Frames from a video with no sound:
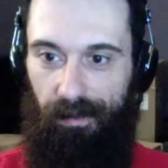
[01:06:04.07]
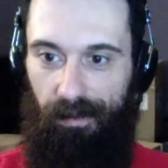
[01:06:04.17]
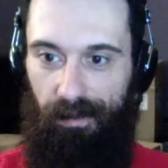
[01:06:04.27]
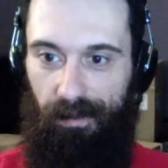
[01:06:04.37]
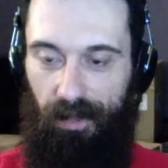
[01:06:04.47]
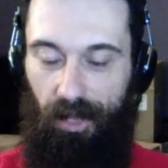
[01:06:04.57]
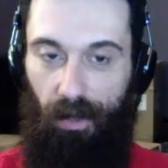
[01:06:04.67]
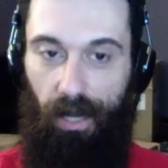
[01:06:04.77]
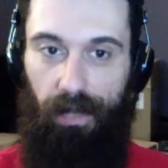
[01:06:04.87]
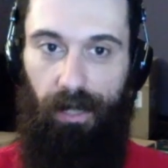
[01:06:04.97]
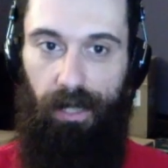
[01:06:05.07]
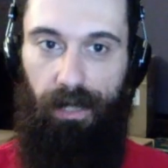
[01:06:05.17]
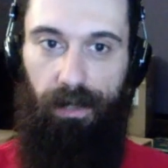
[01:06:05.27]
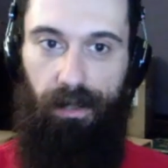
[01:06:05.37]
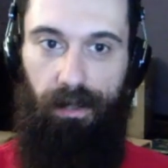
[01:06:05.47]
So anyway,
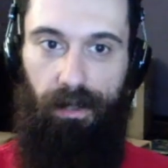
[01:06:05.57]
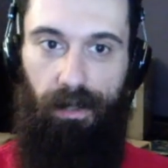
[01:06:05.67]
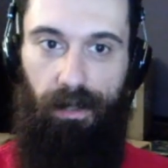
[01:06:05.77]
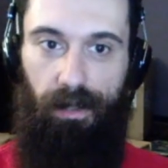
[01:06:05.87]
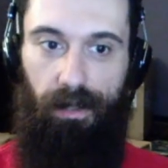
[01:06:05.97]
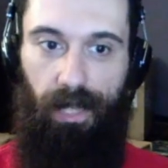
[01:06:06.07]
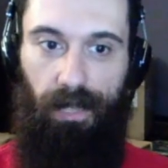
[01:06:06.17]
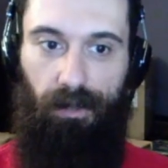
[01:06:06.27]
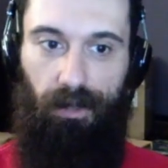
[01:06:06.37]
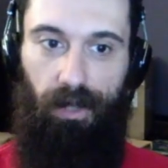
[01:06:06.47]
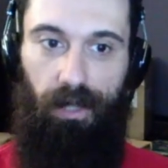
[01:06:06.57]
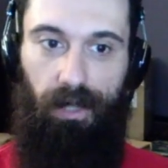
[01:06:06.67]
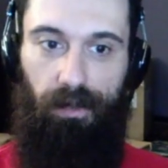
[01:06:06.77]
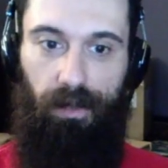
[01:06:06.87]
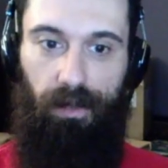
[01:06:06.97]
thanks for joining us.
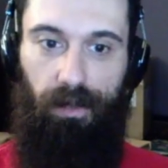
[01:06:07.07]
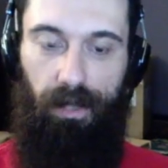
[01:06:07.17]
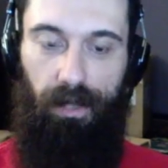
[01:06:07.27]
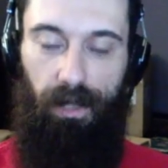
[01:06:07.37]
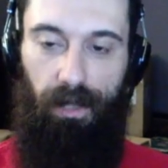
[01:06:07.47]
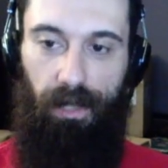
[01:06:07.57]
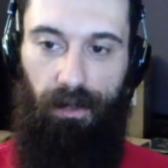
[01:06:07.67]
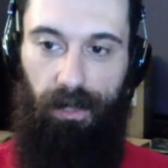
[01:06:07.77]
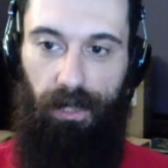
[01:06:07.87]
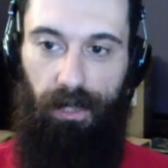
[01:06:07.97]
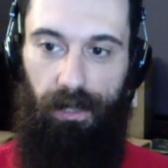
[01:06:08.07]
You hung out tonight.